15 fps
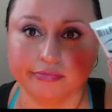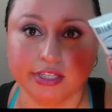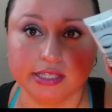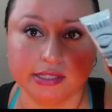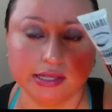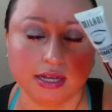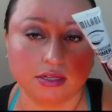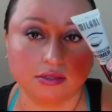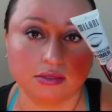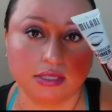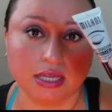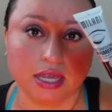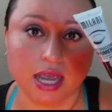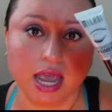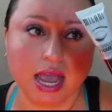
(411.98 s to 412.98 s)
this
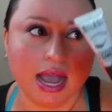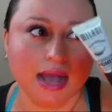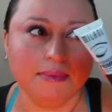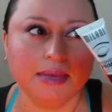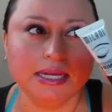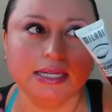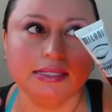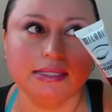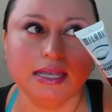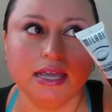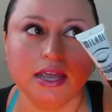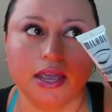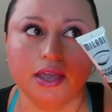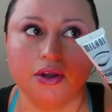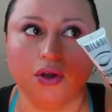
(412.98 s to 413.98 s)
actually, I'm not gonna
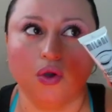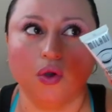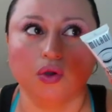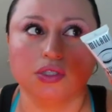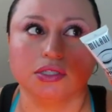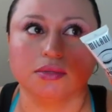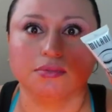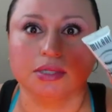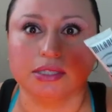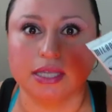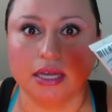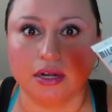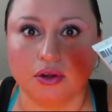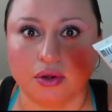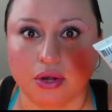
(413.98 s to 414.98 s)
say it holds up the
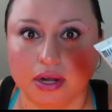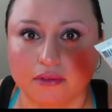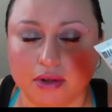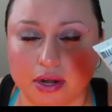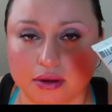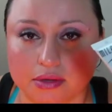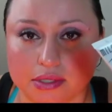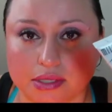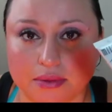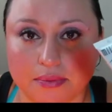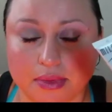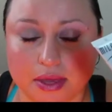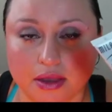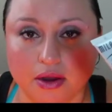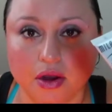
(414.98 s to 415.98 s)
10 or 11 hours that
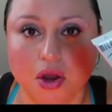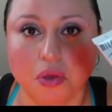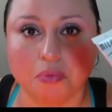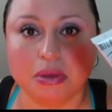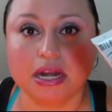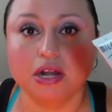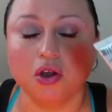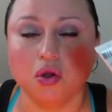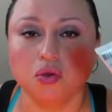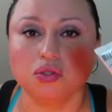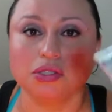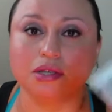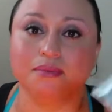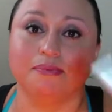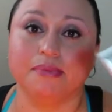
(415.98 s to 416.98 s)
I'm there, but it
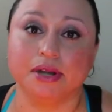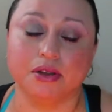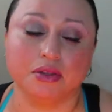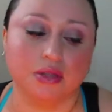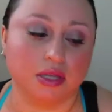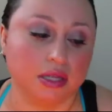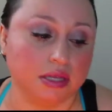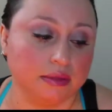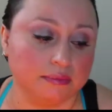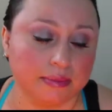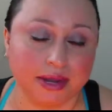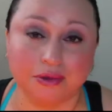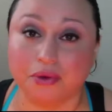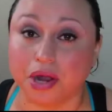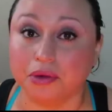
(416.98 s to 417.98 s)
holds up better than
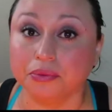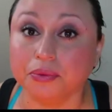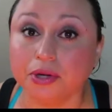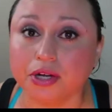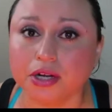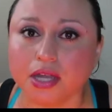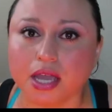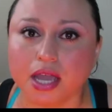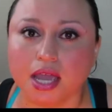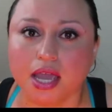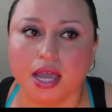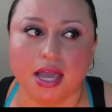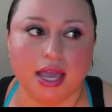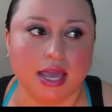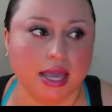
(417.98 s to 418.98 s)
my groundwork.
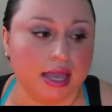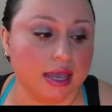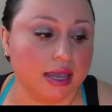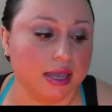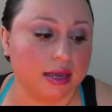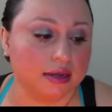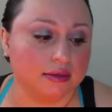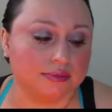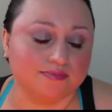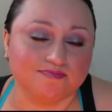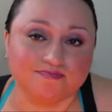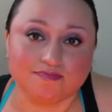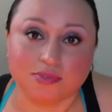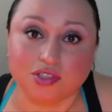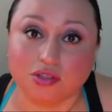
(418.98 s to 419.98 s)
And
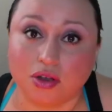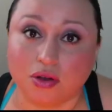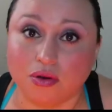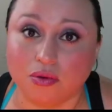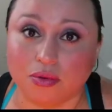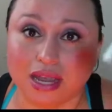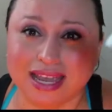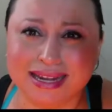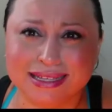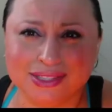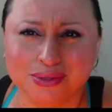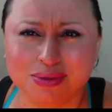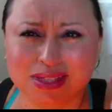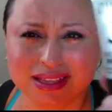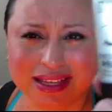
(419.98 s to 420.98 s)
so, and
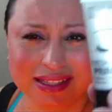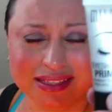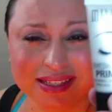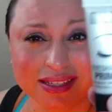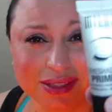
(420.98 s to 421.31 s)
it's only like